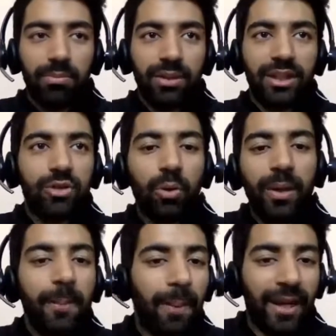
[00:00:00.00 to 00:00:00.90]
there's
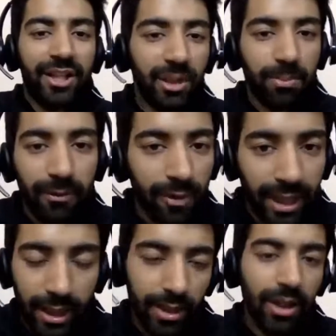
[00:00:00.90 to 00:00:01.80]
nobody punishing me for
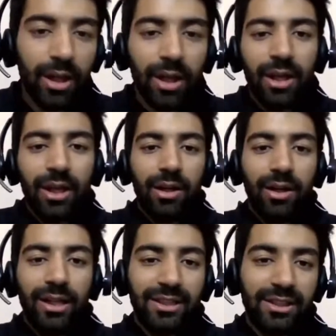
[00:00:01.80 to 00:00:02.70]
that.
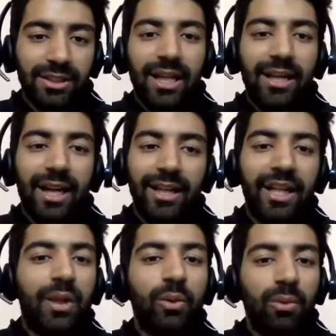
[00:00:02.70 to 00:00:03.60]
It's just that I
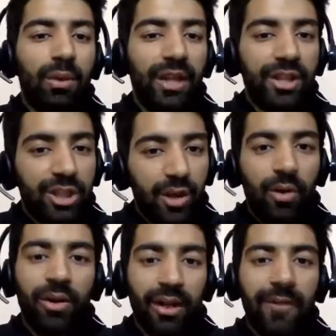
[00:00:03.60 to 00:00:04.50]
need to
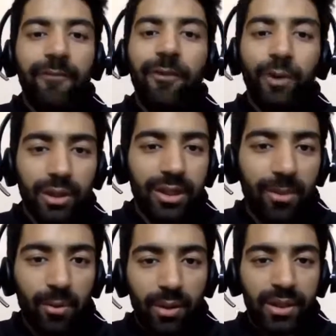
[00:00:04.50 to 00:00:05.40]
ensure in future that
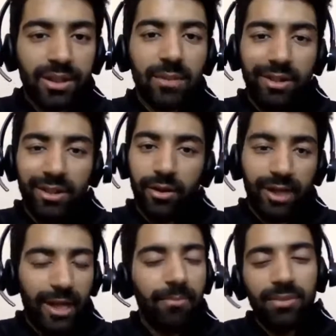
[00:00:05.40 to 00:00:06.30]
my work is complete on
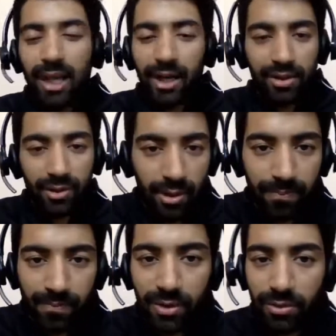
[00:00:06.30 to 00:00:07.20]
time. That is all.
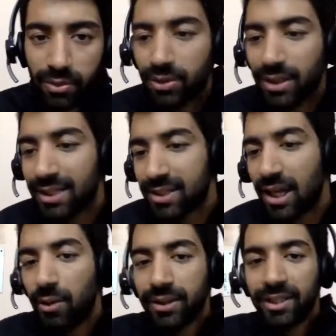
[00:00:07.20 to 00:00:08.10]
So that's
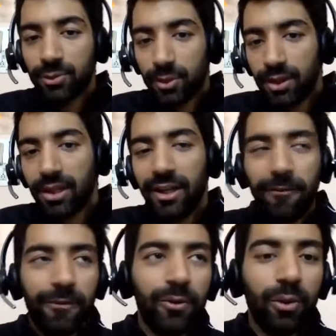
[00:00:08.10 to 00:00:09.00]
how things work.
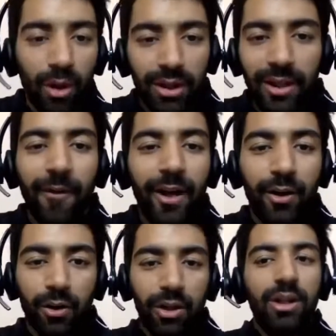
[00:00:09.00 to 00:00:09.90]
If at
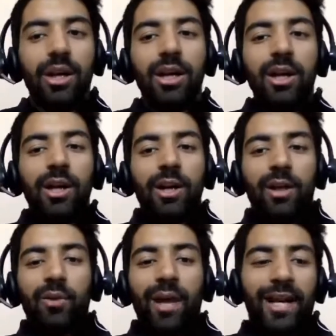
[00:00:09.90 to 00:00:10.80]
all,
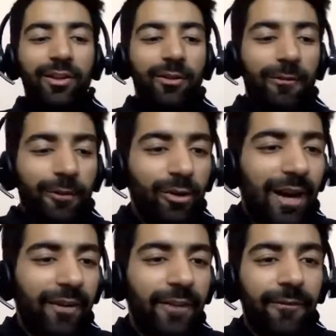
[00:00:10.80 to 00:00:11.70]
any of you
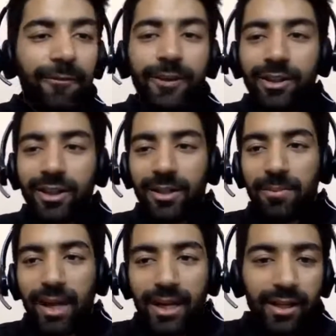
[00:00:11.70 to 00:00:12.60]
have any fear in
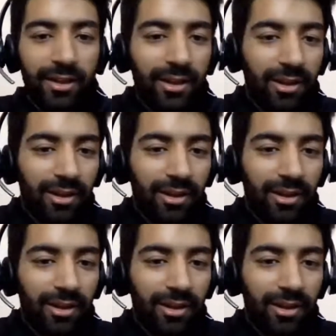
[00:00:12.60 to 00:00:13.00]
mind,